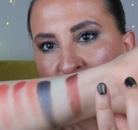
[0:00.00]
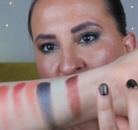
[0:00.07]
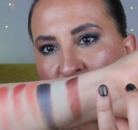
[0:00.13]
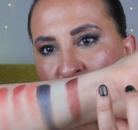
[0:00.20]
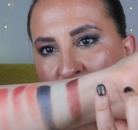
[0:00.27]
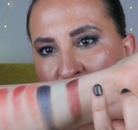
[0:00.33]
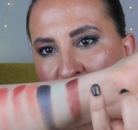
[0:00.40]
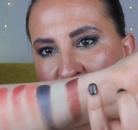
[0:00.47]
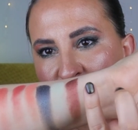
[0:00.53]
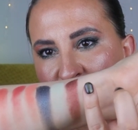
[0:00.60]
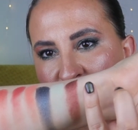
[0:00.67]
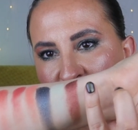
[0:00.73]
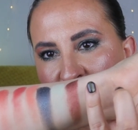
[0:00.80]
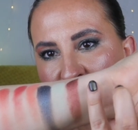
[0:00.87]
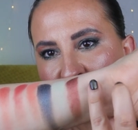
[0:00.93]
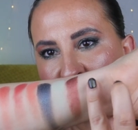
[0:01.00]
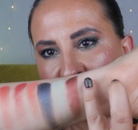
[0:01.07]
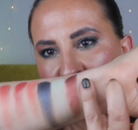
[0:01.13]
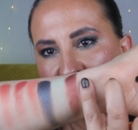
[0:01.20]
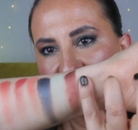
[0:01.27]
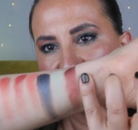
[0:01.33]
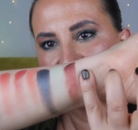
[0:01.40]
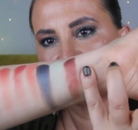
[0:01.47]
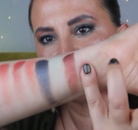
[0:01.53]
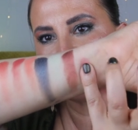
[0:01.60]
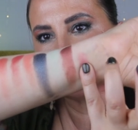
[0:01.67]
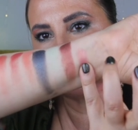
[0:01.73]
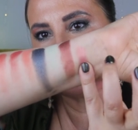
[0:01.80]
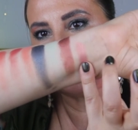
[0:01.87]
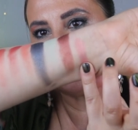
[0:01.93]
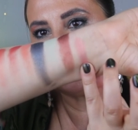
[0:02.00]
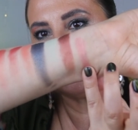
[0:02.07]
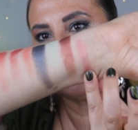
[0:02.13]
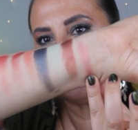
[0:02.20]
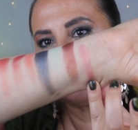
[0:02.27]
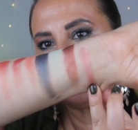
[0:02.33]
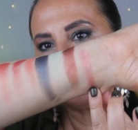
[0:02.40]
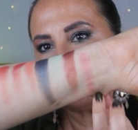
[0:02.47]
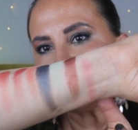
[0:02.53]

rose, which is this one here.